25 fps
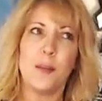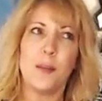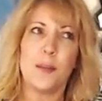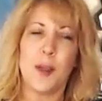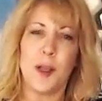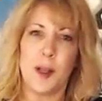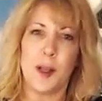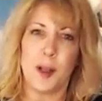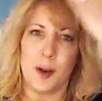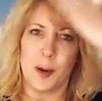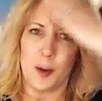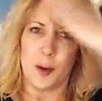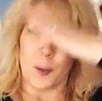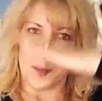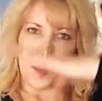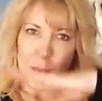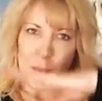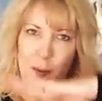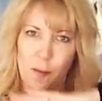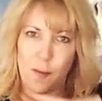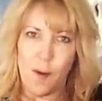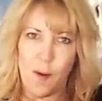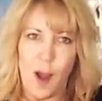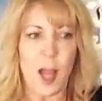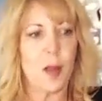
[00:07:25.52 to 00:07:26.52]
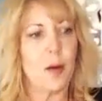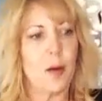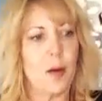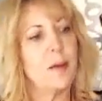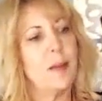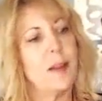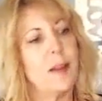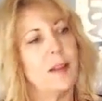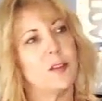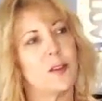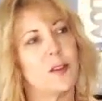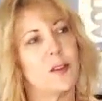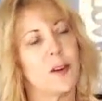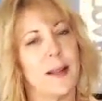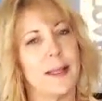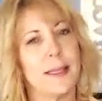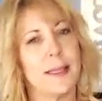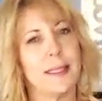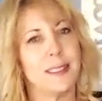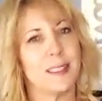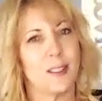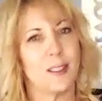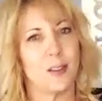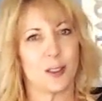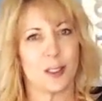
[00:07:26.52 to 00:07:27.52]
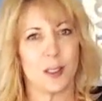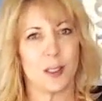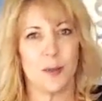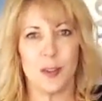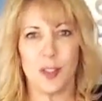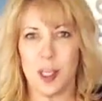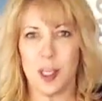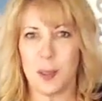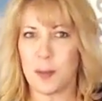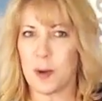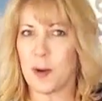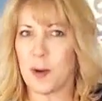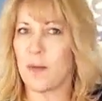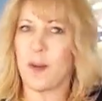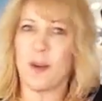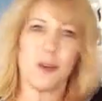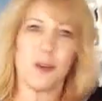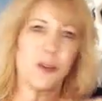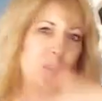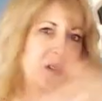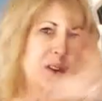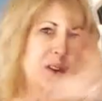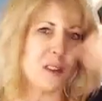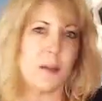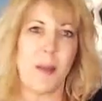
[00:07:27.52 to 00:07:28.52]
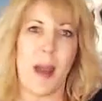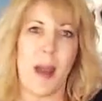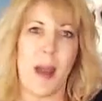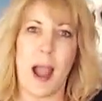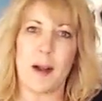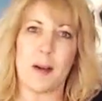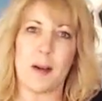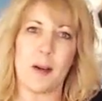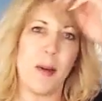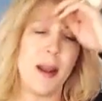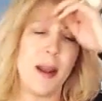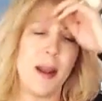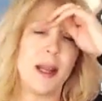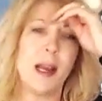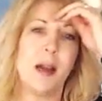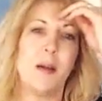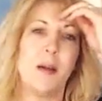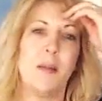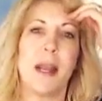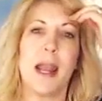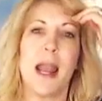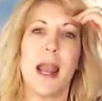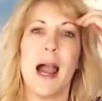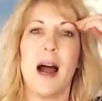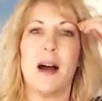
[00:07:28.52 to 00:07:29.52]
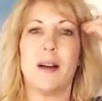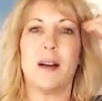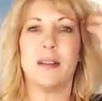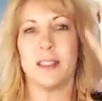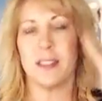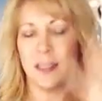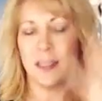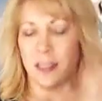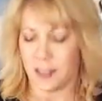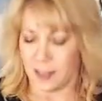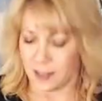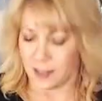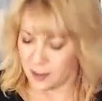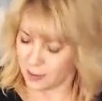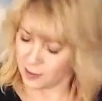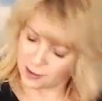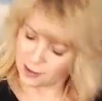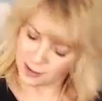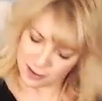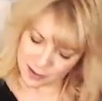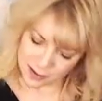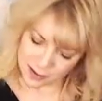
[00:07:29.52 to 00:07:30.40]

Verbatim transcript: you know, following the trends, there's some cheaper versions of macrame coming out still.